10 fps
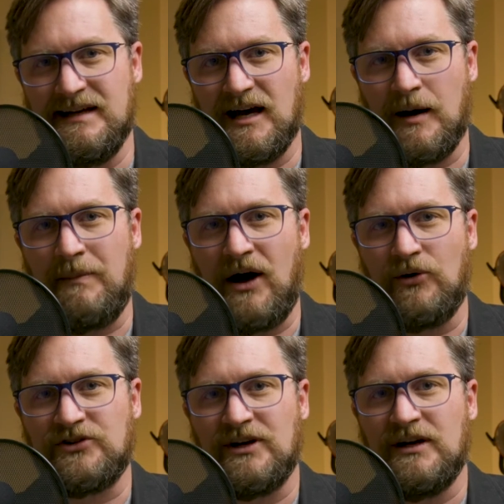
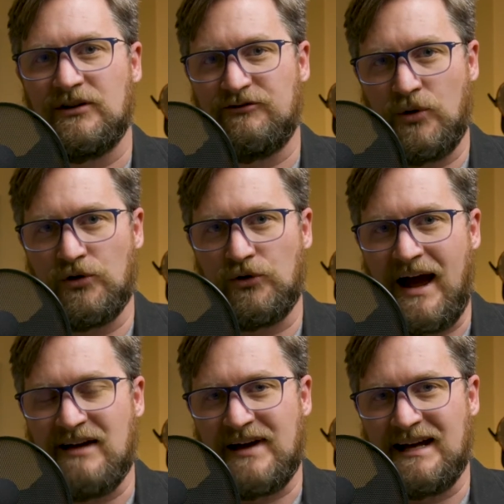about the
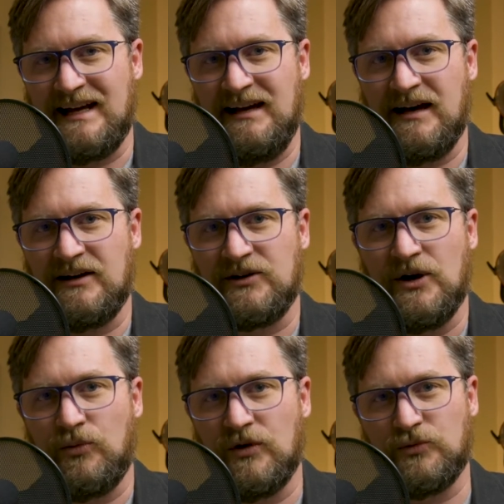photograph at hand
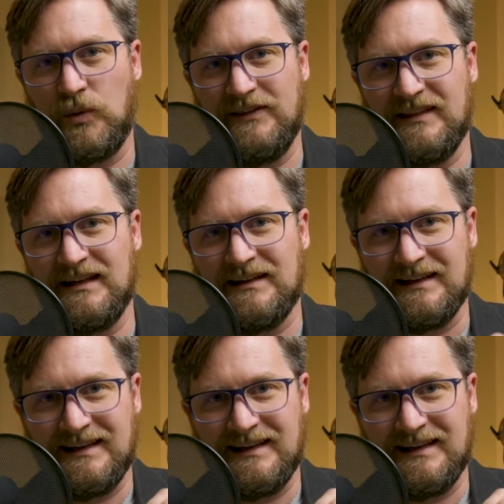was when the